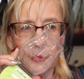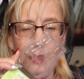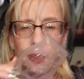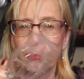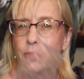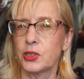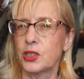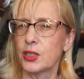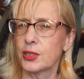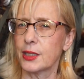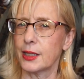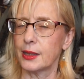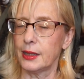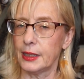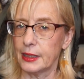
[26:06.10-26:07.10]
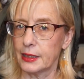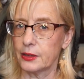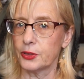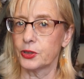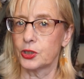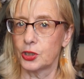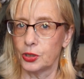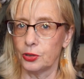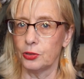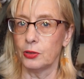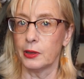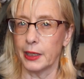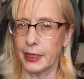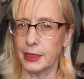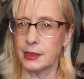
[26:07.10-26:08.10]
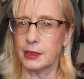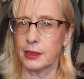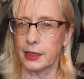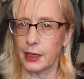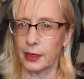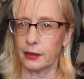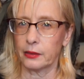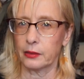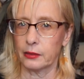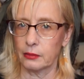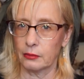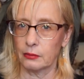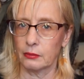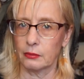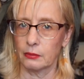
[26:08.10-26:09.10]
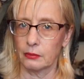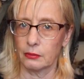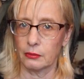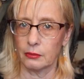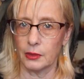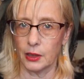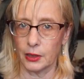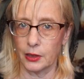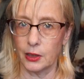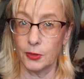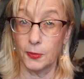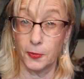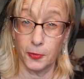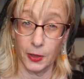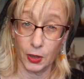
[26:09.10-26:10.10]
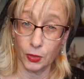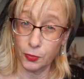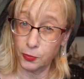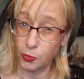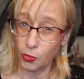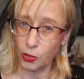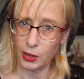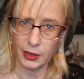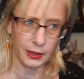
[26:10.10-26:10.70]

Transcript: It was just a little too late to get a good feel for